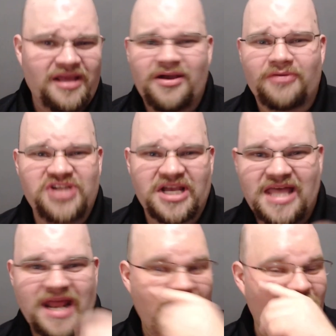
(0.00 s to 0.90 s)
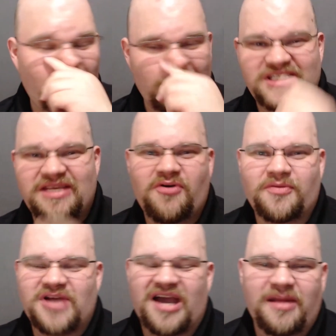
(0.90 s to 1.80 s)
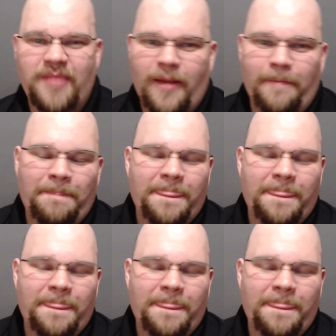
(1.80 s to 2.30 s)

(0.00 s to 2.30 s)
Go check that out if you want to see who I'm talking about.